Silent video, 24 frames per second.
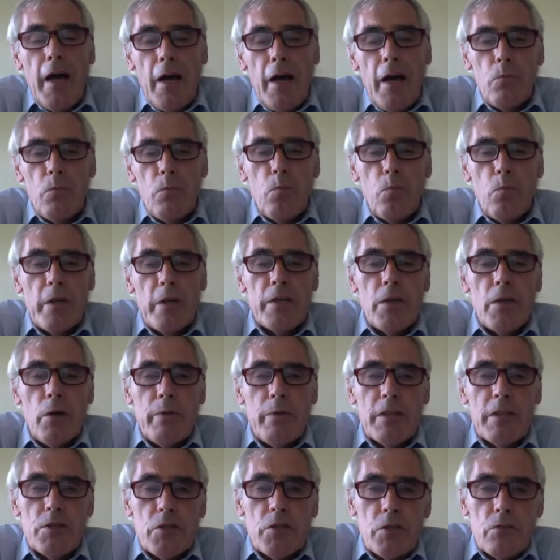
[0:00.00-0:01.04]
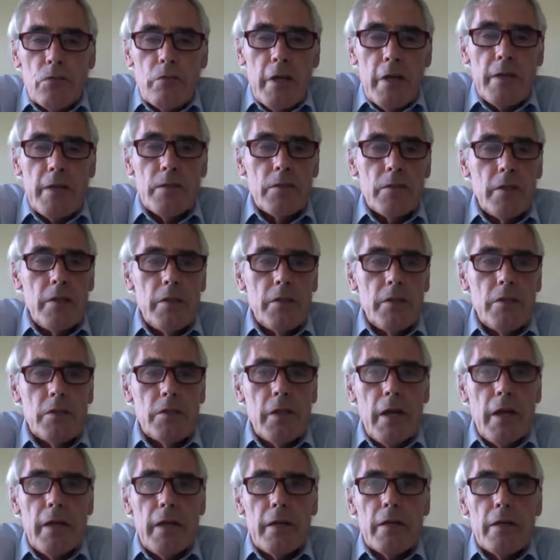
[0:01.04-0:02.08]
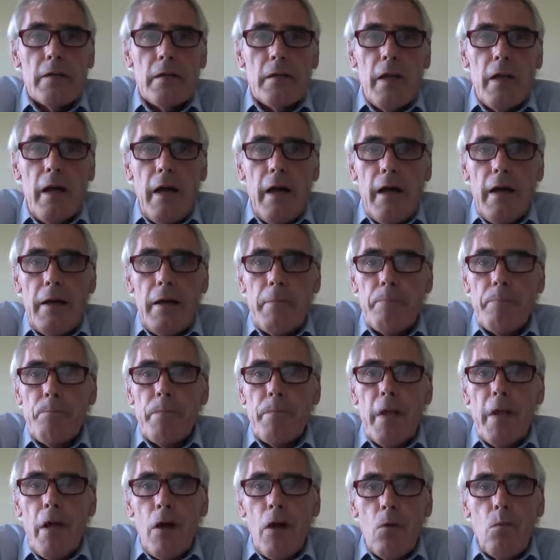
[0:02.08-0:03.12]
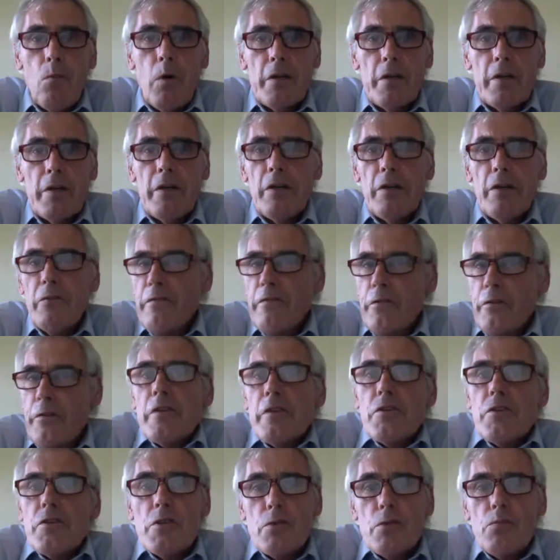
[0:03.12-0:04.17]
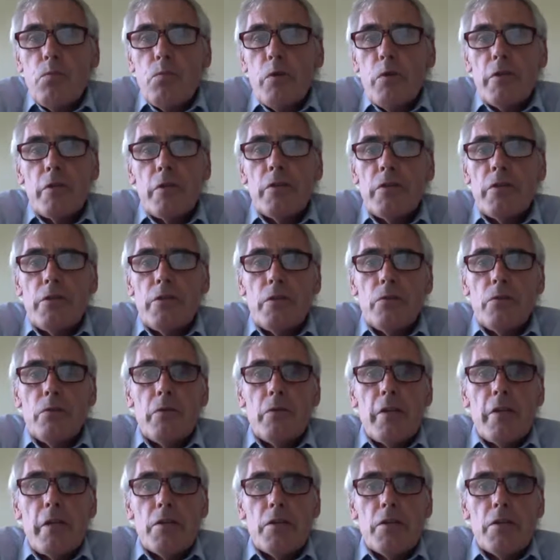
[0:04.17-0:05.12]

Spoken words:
We go into great detail. For instance, one of the units is